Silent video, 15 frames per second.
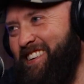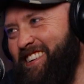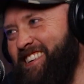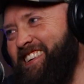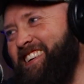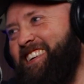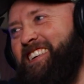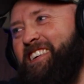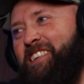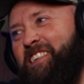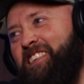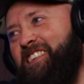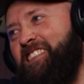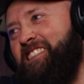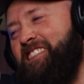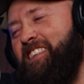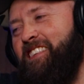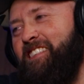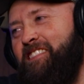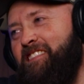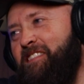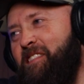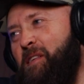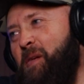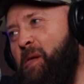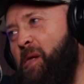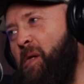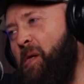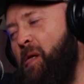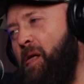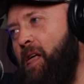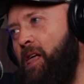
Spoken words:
all those holes. Just keep